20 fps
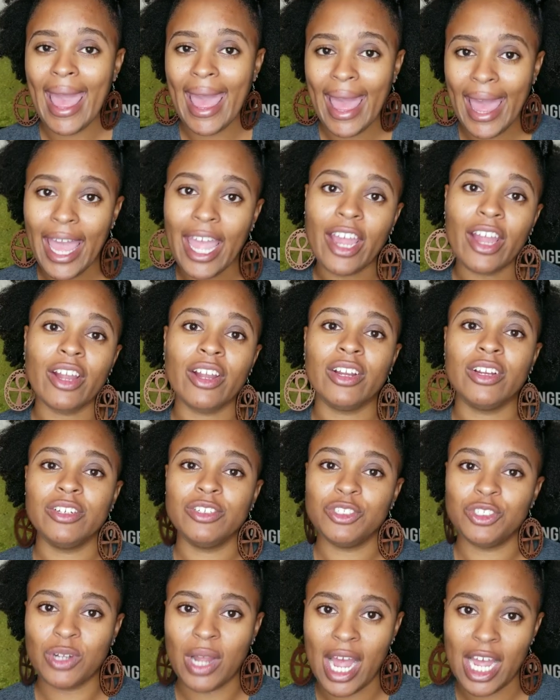Air
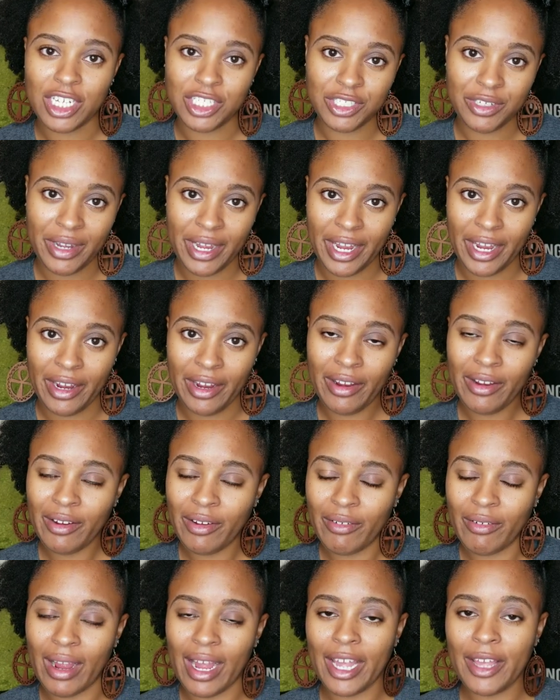dries your hair,
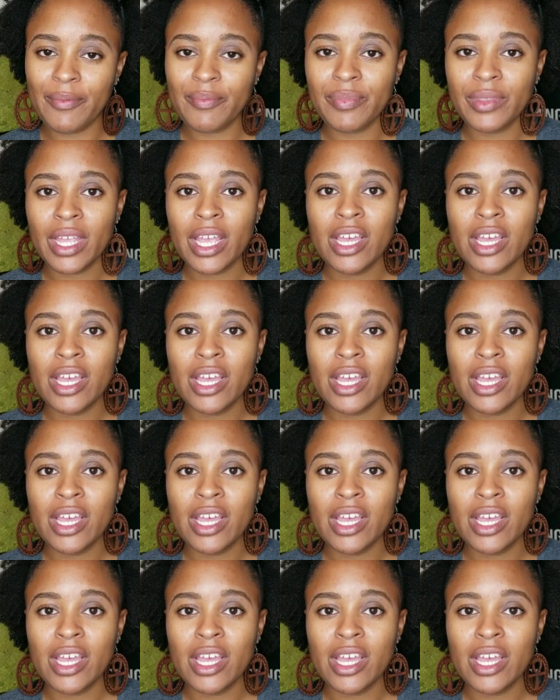right?